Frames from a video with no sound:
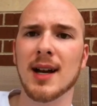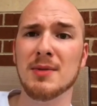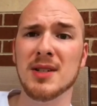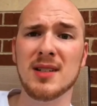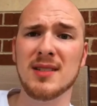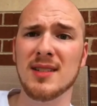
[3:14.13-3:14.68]
I'm
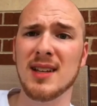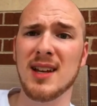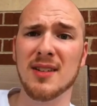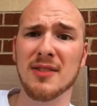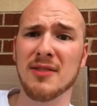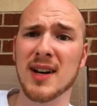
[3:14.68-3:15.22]
just
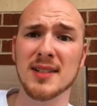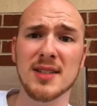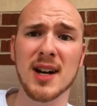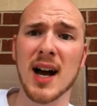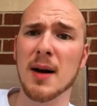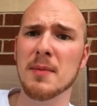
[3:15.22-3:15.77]
here to find a
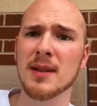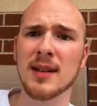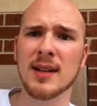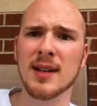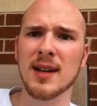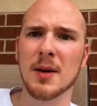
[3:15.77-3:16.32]
job.
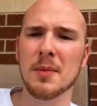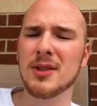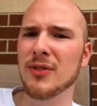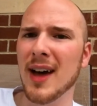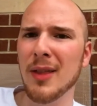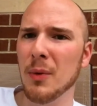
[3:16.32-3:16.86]
But his
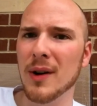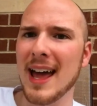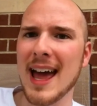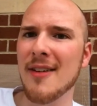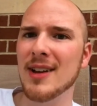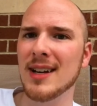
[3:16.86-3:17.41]
father won't
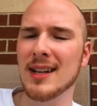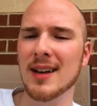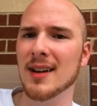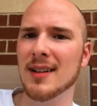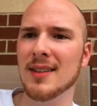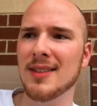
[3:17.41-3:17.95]
have any,
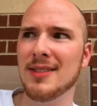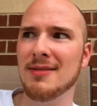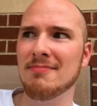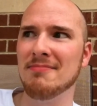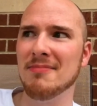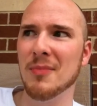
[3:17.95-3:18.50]

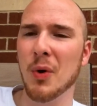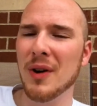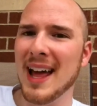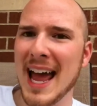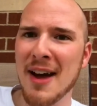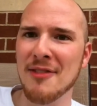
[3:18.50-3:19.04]

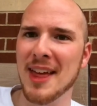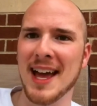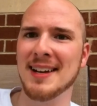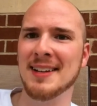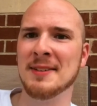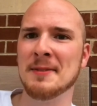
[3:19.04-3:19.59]
won't have
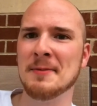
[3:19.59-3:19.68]
that.